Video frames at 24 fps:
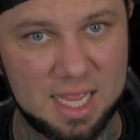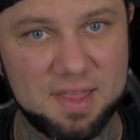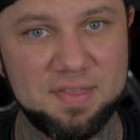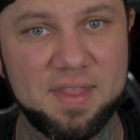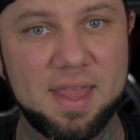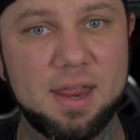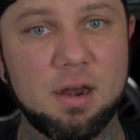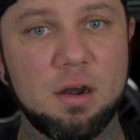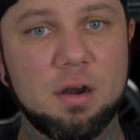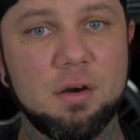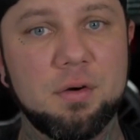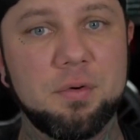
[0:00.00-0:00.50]
and
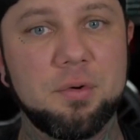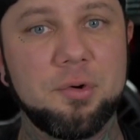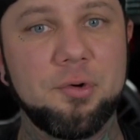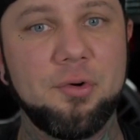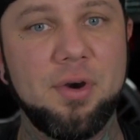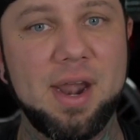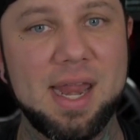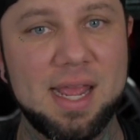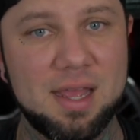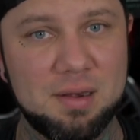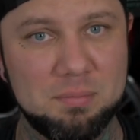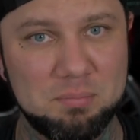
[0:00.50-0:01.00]
they are
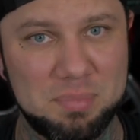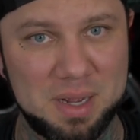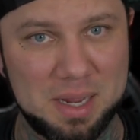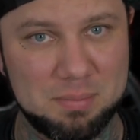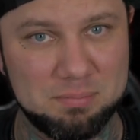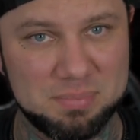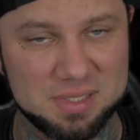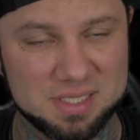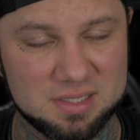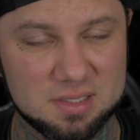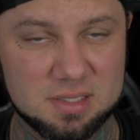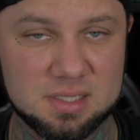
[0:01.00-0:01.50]
ran by
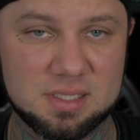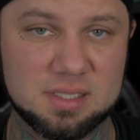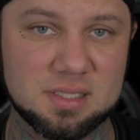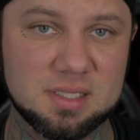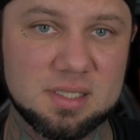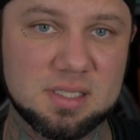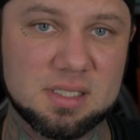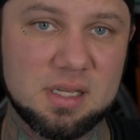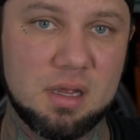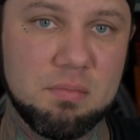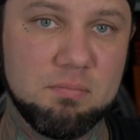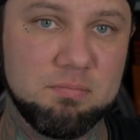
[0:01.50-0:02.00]

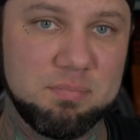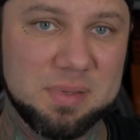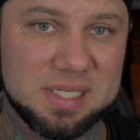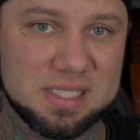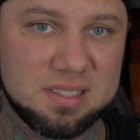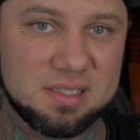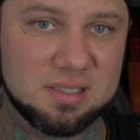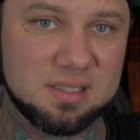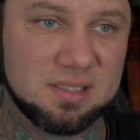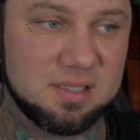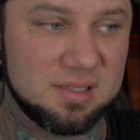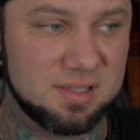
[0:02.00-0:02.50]
businesses, and
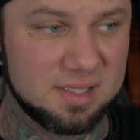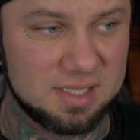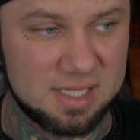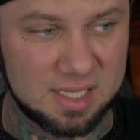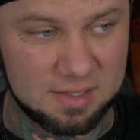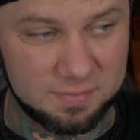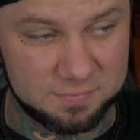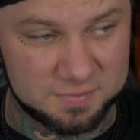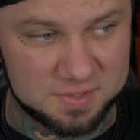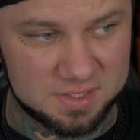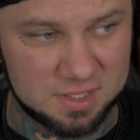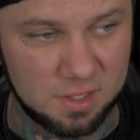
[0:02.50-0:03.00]
businesses
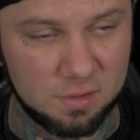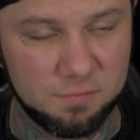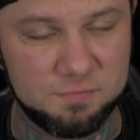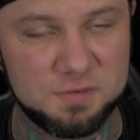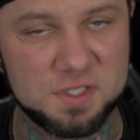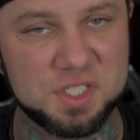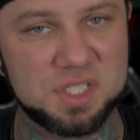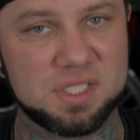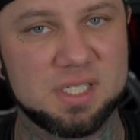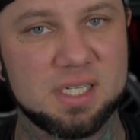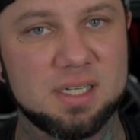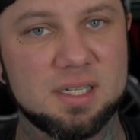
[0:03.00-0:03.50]
have
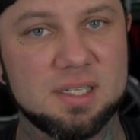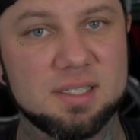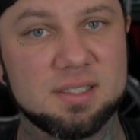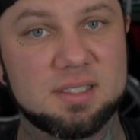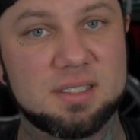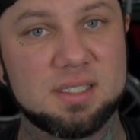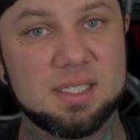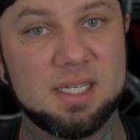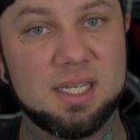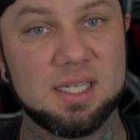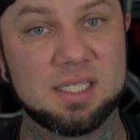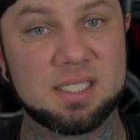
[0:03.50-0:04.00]
selfish
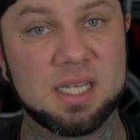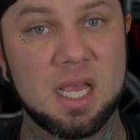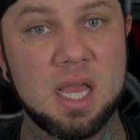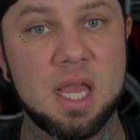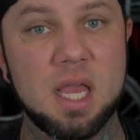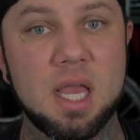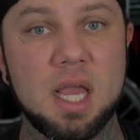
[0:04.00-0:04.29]
tendencies,